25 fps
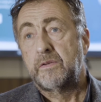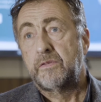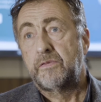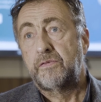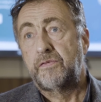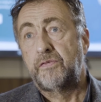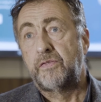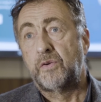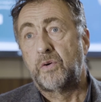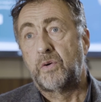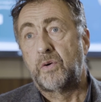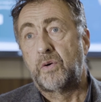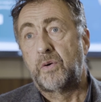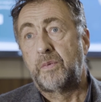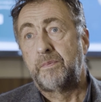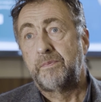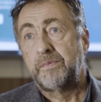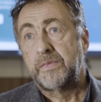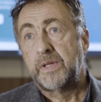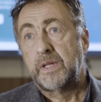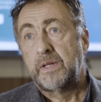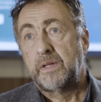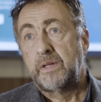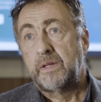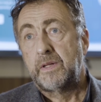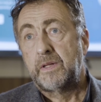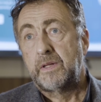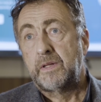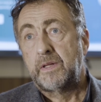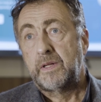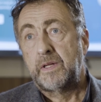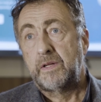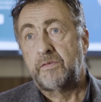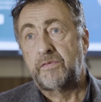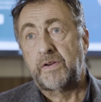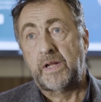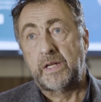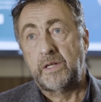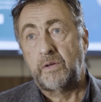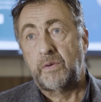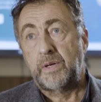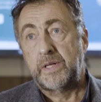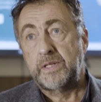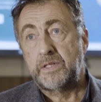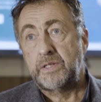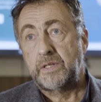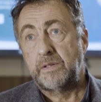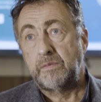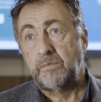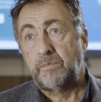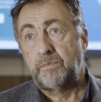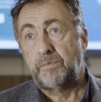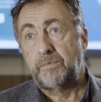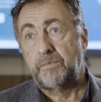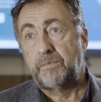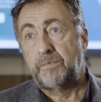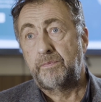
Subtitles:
for evaluating